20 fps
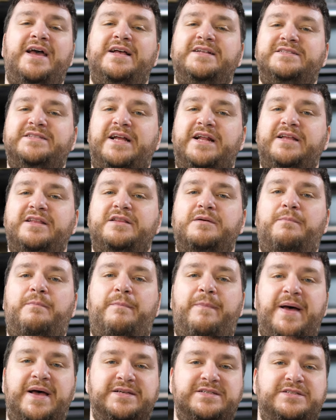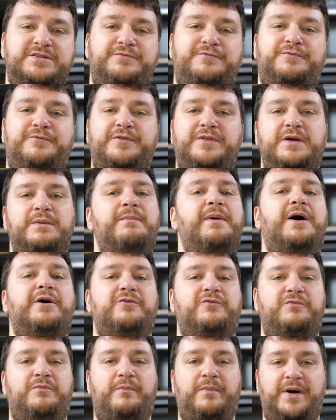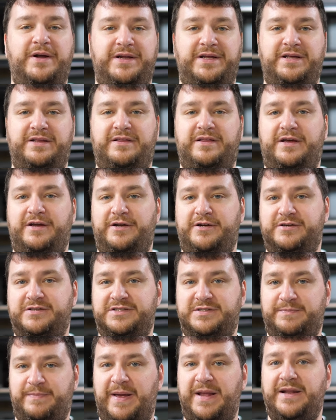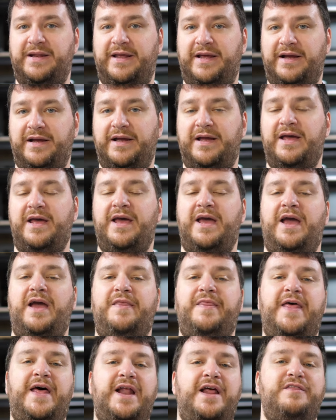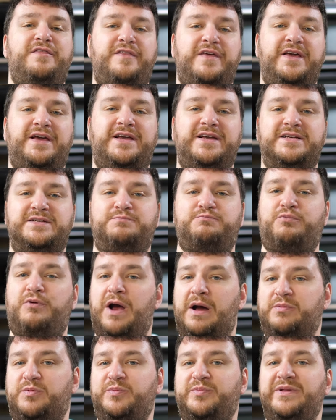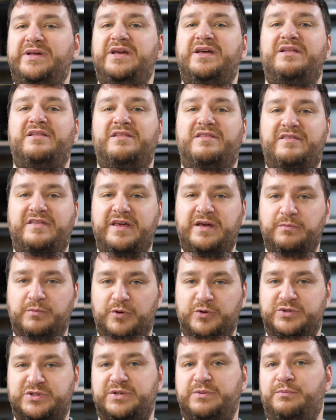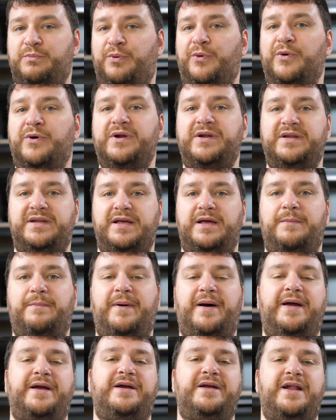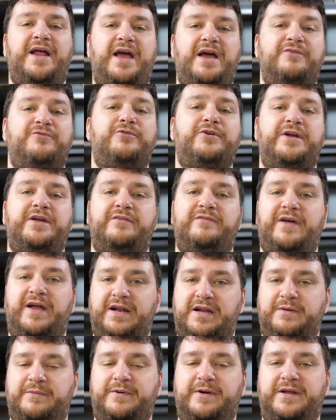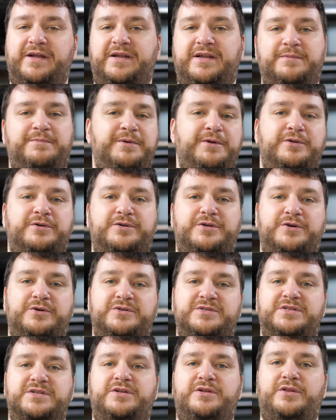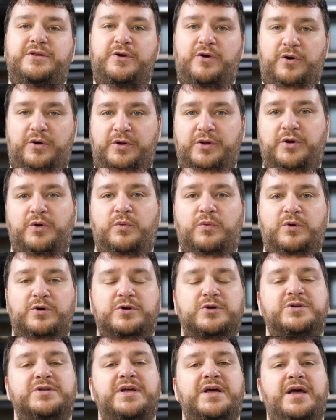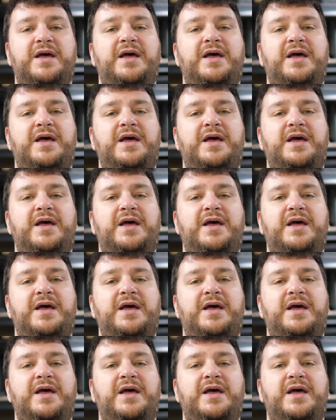It's getting the best for the amount of money that you're spending. And that I think is probably the most important tip I could ever give anybody dipping their toes into the audio world.